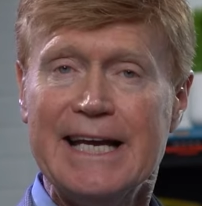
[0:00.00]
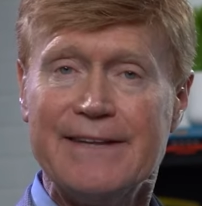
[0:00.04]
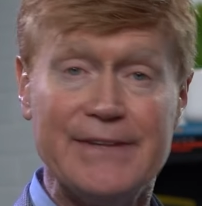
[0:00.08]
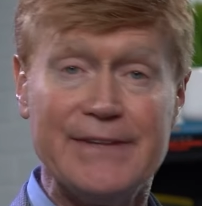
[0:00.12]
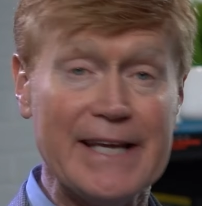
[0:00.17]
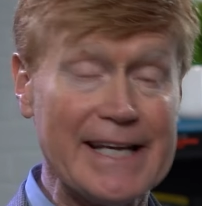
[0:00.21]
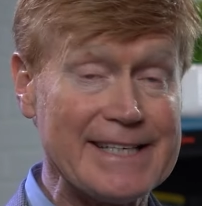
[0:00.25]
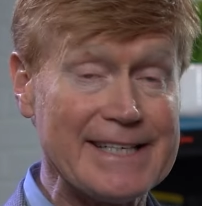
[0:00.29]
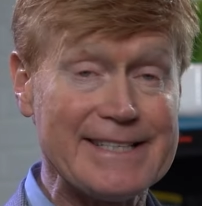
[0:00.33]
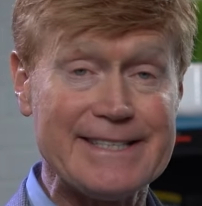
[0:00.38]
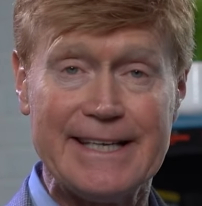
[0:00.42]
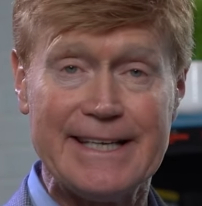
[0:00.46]

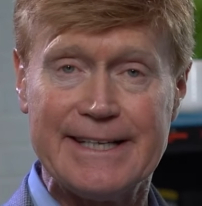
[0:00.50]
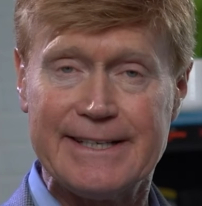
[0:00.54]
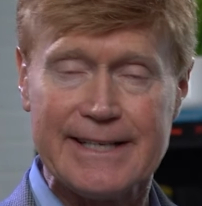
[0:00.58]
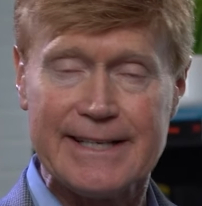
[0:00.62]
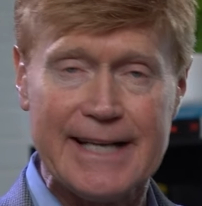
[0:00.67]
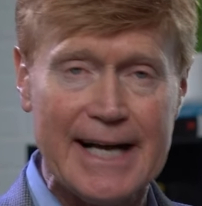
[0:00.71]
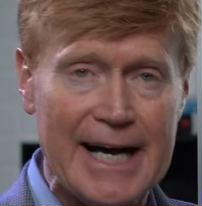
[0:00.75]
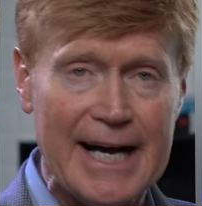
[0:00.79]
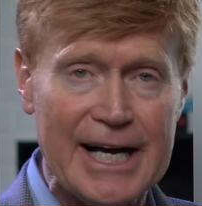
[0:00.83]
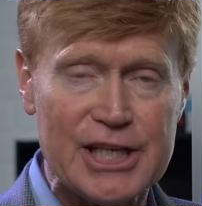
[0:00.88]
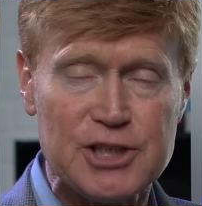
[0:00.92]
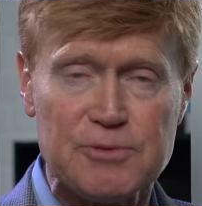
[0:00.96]
The extended
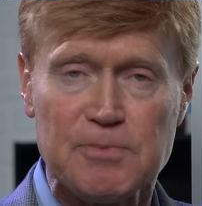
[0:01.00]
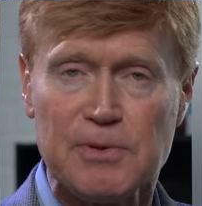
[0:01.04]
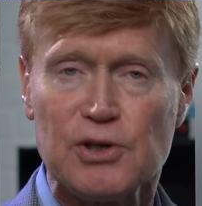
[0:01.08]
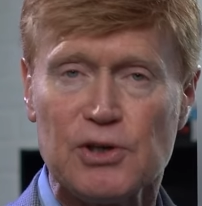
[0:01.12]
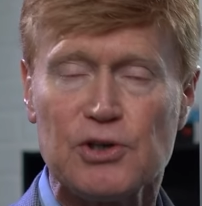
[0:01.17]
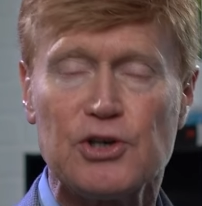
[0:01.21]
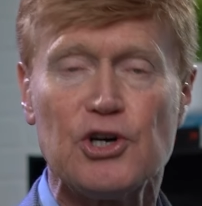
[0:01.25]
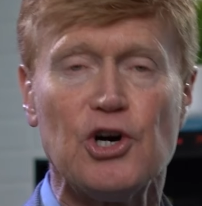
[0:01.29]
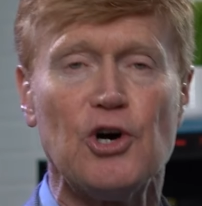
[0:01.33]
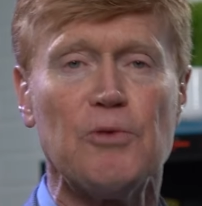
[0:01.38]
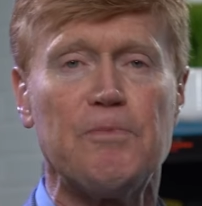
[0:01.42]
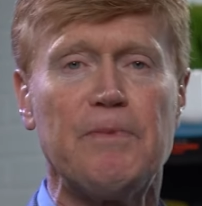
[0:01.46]

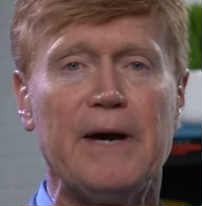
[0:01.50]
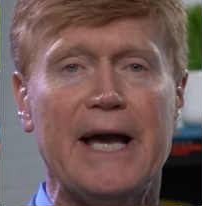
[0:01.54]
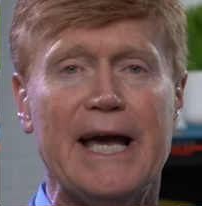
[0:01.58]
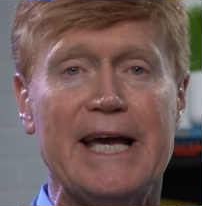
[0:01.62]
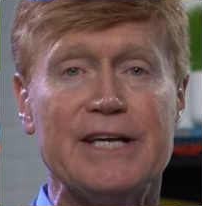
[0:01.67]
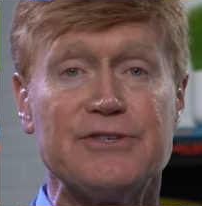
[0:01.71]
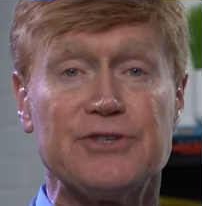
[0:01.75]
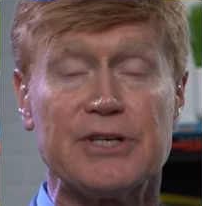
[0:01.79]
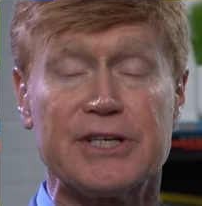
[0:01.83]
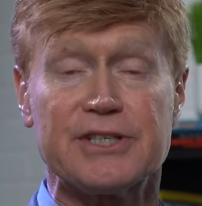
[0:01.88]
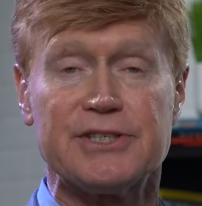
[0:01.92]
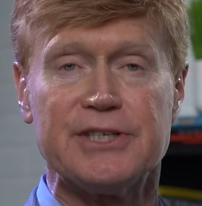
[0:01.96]
hospital
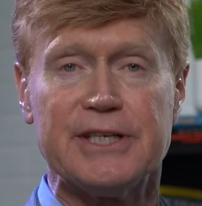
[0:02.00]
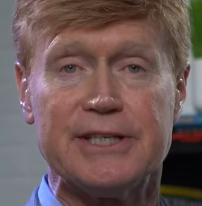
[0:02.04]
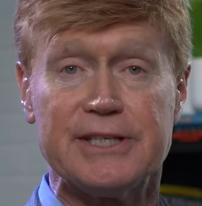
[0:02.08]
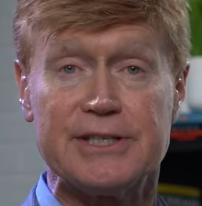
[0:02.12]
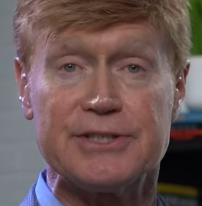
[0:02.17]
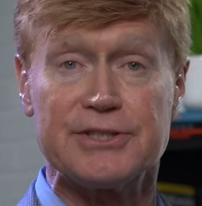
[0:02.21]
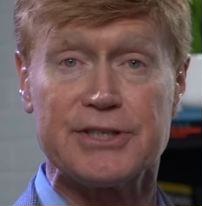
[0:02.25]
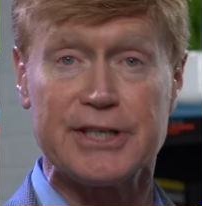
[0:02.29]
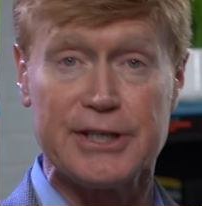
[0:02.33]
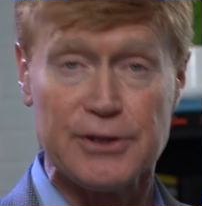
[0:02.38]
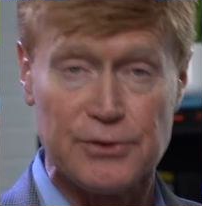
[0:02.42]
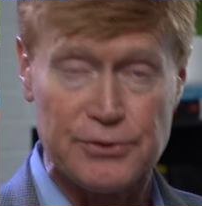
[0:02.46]
co-pays,
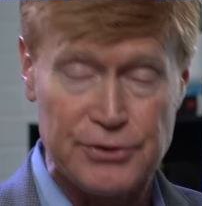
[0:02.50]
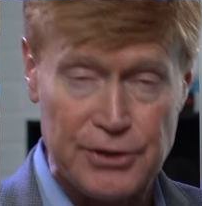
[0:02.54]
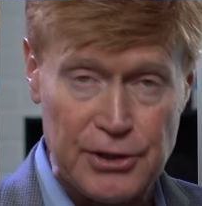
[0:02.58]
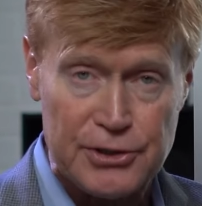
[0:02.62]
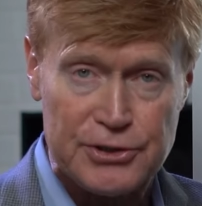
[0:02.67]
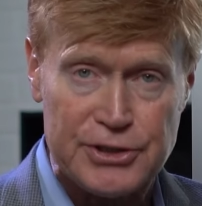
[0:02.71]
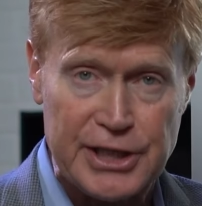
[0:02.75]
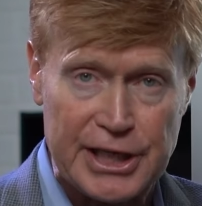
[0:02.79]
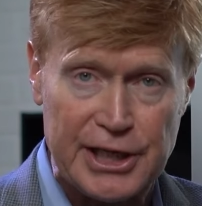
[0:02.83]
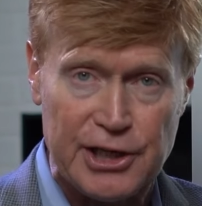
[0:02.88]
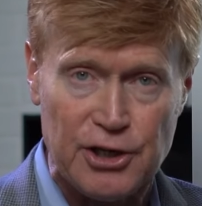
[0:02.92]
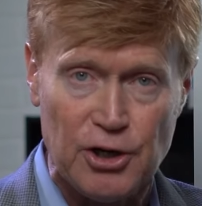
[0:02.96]
extended skilled
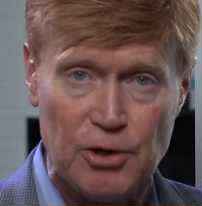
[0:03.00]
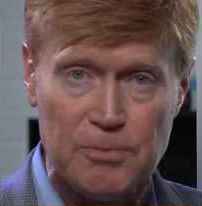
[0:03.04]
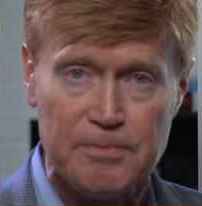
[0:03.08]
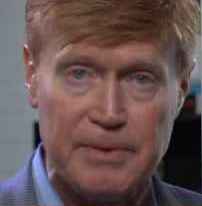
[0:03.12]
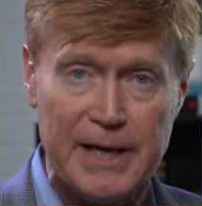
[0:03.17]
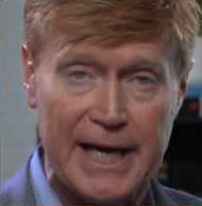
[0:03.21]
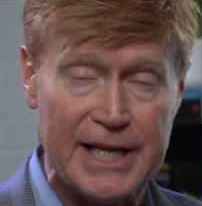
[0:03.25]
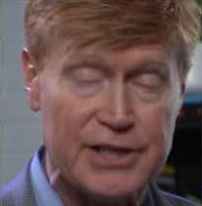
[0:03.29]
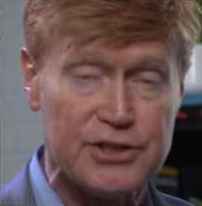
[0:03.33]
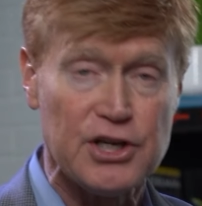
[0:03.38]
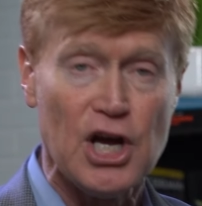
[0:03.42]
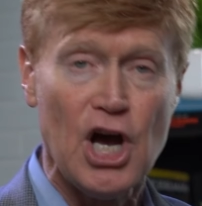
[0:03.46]
nursing
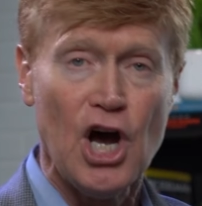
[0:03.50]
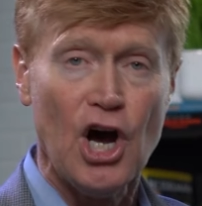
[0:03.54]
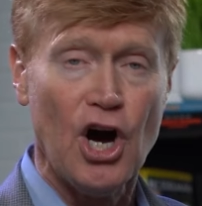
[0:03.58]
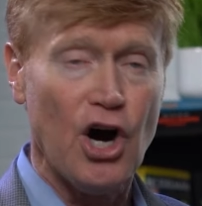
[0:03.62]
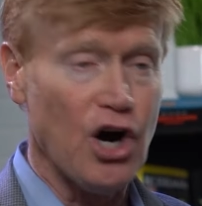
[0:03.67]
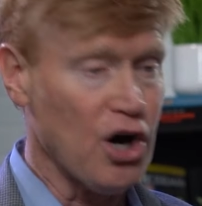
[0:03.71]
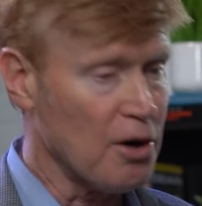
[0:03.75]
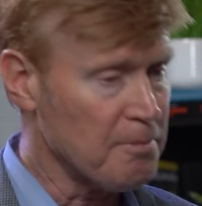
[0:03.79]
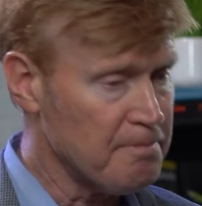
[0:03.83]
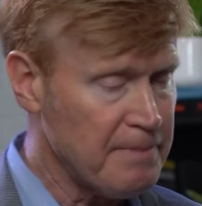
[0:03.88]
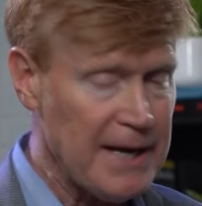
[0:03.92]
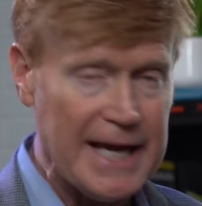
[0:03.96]
co-pays
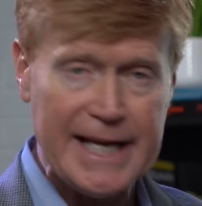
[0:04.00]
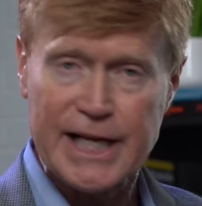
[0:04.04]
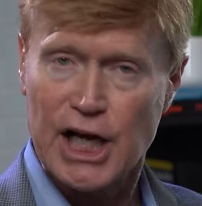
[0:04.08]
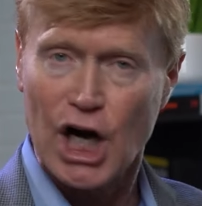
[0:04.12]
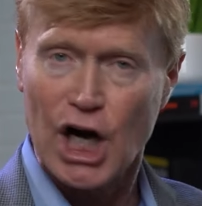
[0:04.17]
are paid